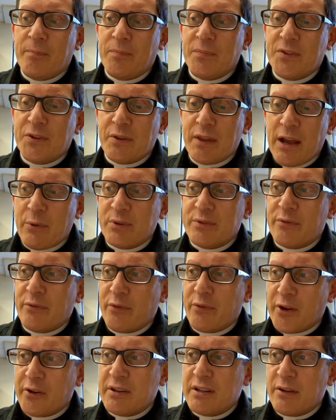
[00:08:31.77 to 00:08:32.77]
So that was
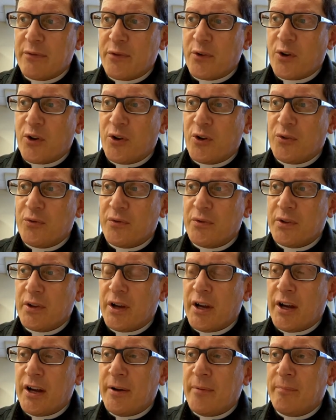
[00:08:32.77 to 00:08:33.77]
very difficult.
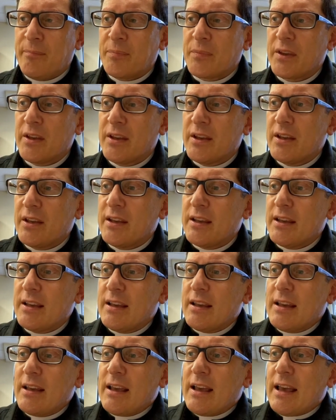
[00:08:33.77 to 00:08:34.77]
And
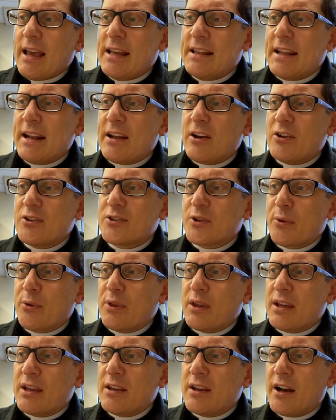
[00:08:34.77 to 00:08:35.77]
then I also
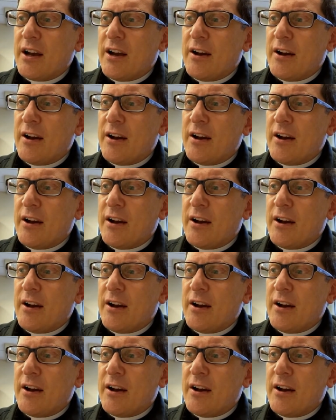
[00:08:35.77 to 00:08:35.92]
think,